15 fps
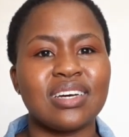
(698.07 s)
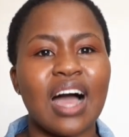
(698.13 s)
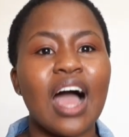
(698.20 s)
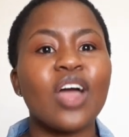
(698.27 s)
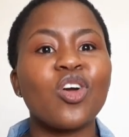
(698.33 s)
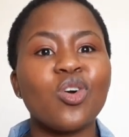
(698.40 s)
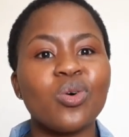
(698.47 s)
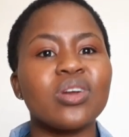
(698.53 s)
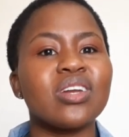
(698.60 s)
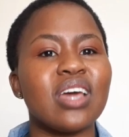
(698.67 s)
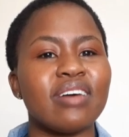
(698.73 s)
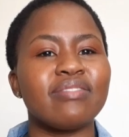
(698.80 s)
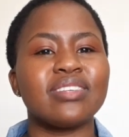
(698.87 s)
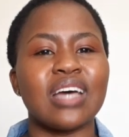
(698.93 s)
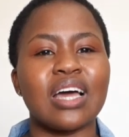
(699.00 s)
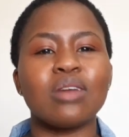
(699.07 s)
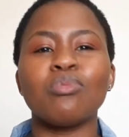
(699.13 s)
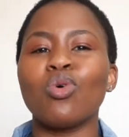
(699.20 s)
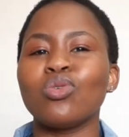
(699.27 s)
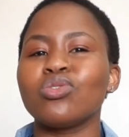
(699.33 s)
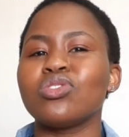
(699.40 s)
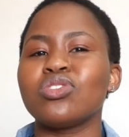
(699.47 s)
I couldn't have done
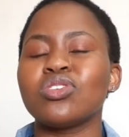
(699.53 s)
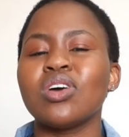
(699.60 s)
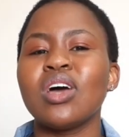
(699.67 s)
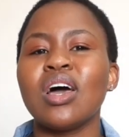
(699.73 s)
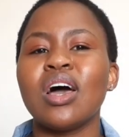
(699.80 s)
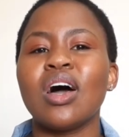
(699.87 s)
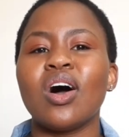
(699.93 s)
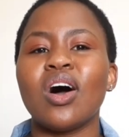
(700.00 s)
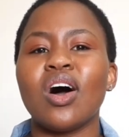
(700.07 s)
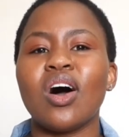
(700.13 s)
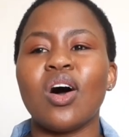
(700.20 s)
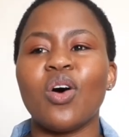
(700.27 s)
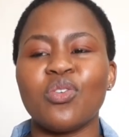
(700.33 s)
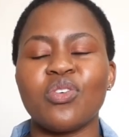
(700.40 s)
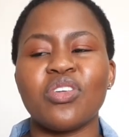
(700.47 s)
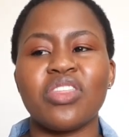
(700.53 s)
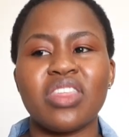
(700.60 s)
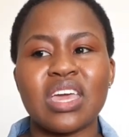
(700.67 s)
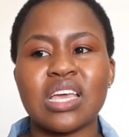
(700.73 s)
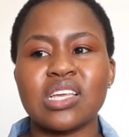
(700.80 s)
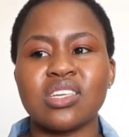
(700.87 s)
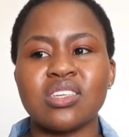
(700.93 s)
most of the
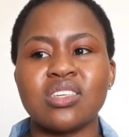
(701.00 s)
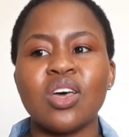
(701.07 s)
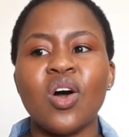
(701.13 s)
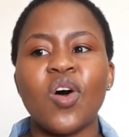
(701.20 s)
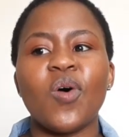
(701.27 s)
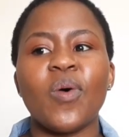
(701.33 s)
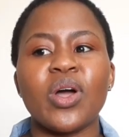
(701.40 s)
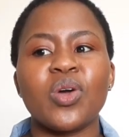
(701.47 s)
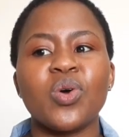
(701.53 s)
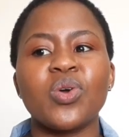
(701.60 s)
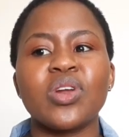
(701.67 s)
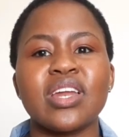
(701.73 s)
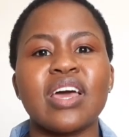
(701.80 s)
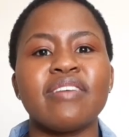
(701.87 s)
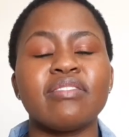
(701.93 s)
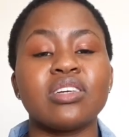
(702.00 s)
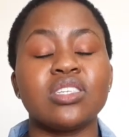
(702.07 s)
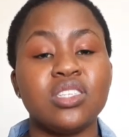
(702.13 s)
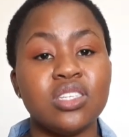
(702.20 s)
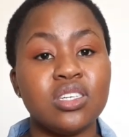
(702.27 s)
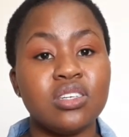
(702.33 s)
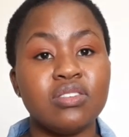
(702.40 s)
things, or I couldn't have
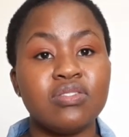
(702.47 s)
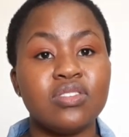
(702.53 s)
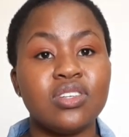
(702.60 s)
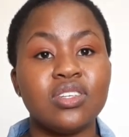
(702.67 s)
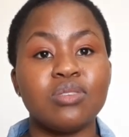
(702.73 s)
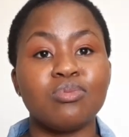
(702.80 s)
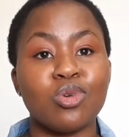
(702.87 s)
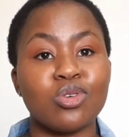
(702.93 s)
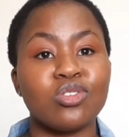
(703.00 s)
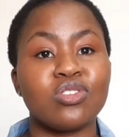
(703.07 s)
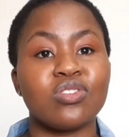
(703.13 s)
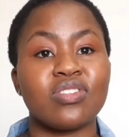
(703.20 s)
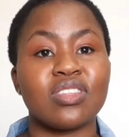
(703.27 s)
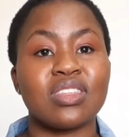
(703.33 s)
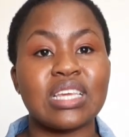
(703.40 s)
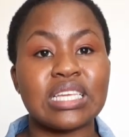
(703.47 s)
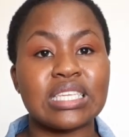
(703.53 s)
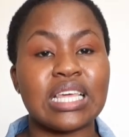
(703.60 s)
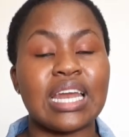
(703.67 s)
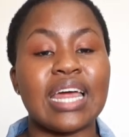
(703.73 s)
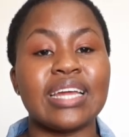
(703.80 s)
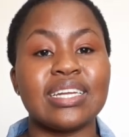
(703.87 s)
achieved most of the things
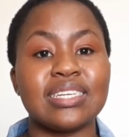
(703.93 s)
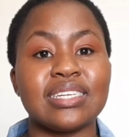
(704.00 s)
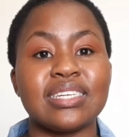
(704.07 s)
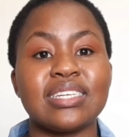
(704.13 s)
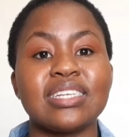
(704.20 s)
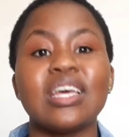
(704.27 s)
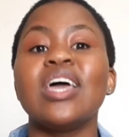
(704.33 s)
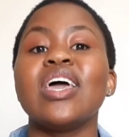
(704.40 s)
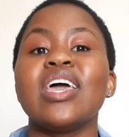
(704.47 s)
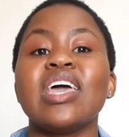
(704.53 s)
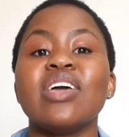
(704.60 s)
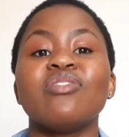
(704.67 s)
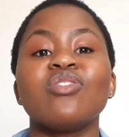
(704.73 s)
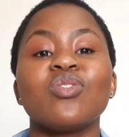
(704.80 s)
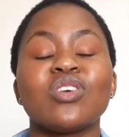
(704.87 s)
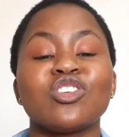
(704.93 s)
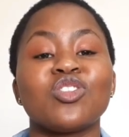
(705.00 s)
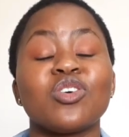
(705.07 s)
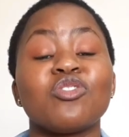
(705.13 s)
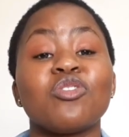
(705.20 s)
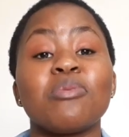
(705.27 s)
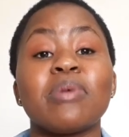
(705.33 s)
that I did if it was
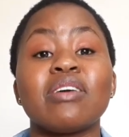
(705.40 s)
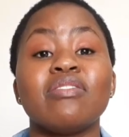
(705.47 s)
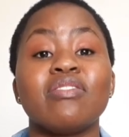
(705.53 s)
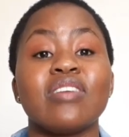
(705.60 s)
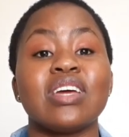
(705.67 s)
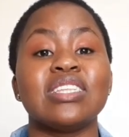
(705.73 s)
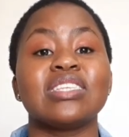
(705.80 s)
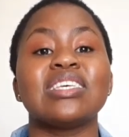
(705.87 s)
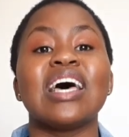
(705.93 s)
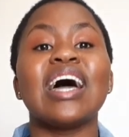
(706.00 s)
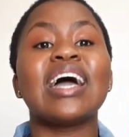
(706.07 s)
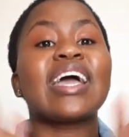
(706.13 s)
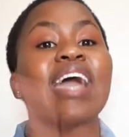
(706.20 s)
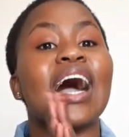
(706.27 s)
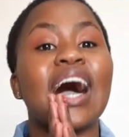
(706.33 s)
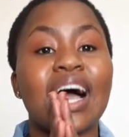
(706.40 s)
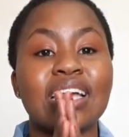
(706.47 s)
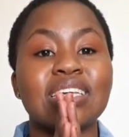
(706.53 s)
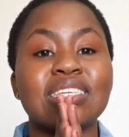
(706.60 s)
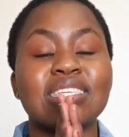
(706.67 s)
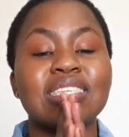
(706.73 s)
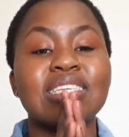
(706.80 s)
not for my friends.
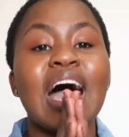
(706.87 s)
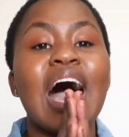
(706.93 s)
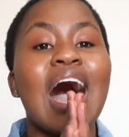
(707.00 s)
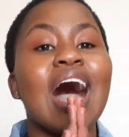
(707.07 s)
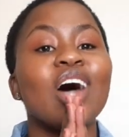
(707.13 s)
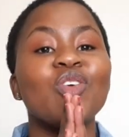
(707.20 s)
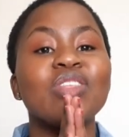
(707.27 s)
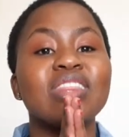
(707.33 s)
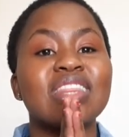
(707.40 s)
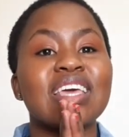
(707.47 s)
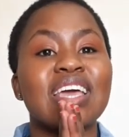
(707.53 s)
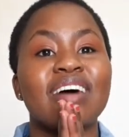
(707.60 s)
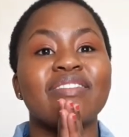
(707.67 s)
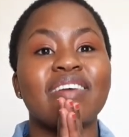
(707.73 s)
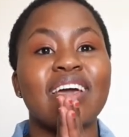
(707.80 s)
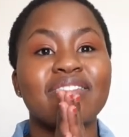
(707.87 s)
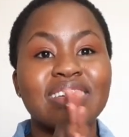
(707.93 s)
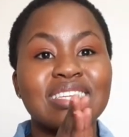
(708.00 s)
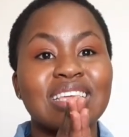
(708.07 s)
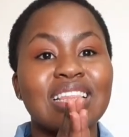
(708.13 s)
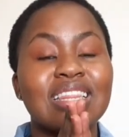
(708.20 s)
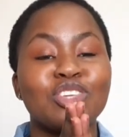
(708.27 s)
Guys, I don't think I've ever
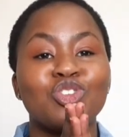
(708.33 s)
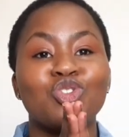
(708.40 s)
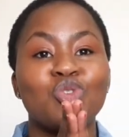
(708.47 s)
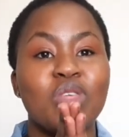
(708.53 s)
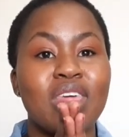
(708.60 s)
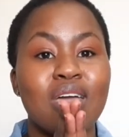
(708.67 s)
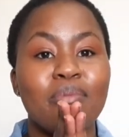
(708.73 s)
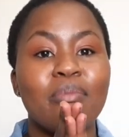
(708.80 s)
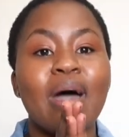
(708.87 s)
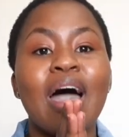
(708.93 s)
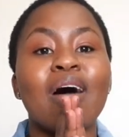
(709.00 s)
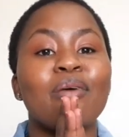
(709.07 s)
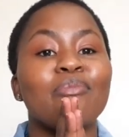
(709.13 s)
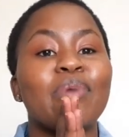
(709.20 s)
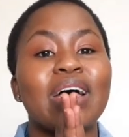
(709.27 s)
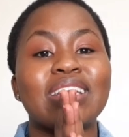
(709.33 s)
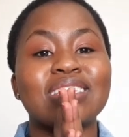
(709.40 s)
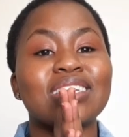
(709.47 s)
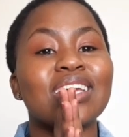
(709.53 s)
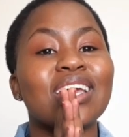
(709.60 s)
said this to them, but